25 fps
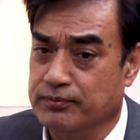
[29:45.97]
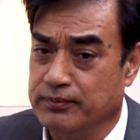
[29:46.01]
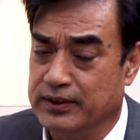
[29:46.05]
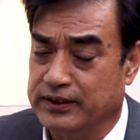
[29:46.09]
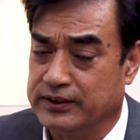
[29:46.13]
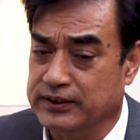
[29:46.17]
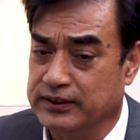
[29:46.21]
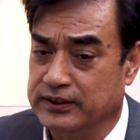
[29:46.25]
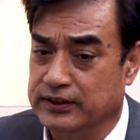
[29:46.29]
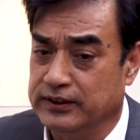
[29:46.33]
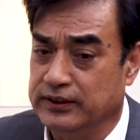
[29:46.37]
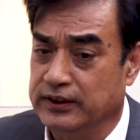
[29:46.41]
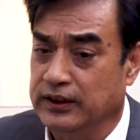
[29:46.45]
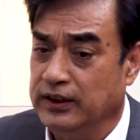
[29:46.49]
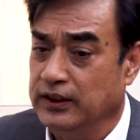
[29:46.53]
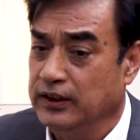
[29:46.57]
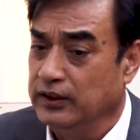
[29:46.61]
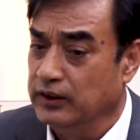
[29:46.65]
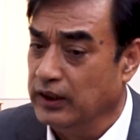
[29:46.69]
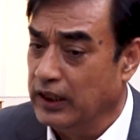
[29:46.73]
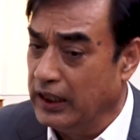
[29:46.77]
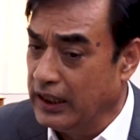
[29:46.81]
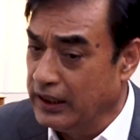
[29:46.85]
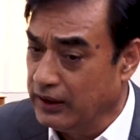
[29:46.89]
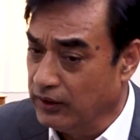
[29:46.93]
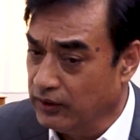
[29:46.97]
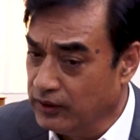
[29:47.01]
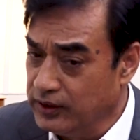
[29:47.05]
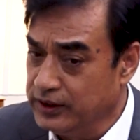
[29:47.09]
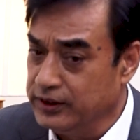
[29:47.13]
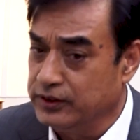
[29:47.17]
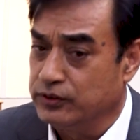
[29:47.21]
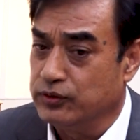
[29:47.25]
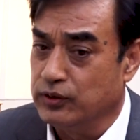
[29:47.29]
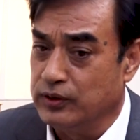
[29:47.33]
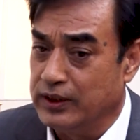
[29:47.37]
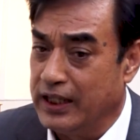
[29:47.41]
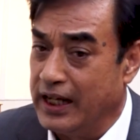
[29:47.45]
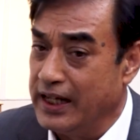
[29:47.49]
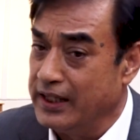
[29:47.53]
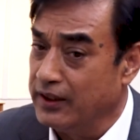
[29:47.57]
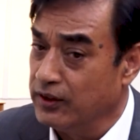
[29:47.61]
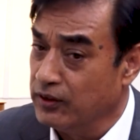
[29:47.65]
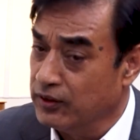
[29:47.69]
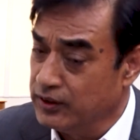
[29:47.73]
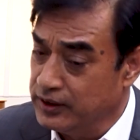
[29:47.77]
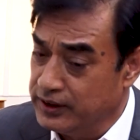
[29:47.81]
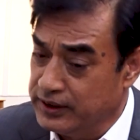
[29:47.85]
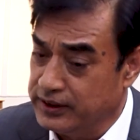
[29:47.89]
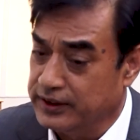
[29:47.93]
But I
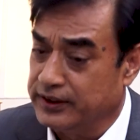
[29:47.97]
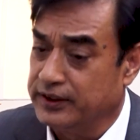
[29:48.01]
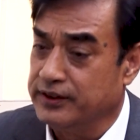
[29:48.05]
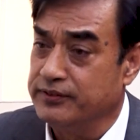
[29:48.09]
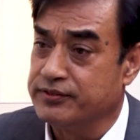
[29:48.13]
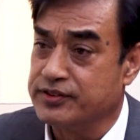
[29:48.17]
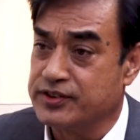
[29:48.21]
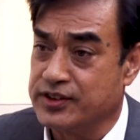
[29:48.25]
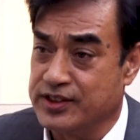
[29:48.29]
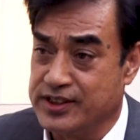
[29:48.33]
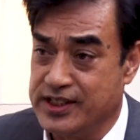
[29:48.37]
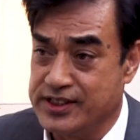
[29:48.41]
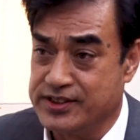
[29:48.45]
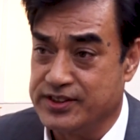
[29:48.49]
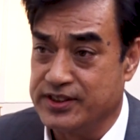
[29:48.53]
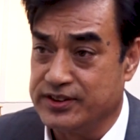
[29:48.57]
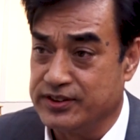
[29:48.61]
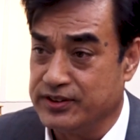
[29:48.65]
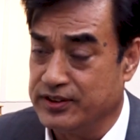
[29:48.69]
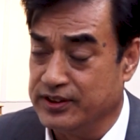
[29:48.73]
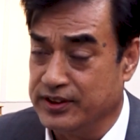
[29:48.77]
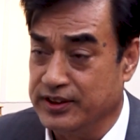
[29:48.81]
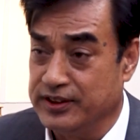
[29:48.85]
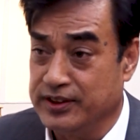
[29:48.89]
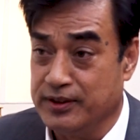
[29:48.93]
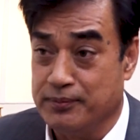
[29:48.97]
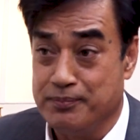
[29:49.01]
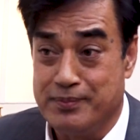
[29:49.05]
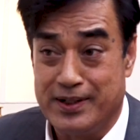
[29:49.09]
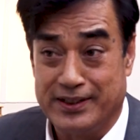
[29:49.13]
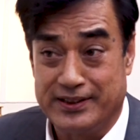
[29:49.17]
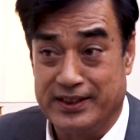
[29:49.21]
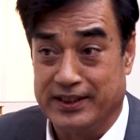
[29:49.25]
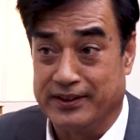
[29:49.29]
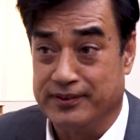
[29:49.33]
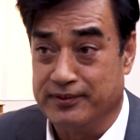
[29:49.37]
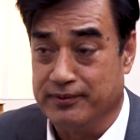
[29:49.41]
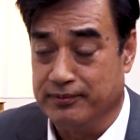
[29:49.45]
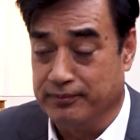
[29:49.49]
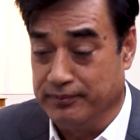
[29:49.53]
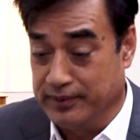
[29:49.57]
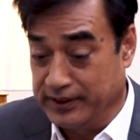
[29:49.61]
already give suggestion in the budget,